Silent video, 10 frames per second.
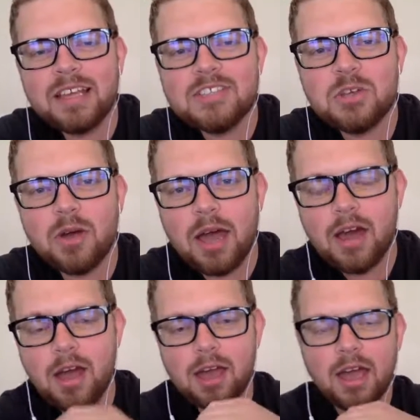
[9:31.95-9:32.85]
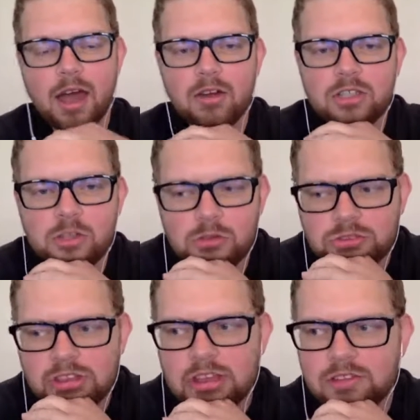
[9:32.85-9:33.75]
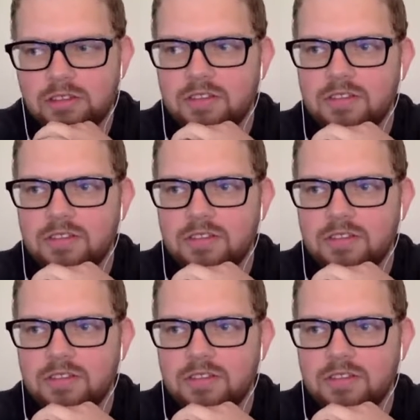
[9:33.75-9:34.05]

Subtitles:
So how do you think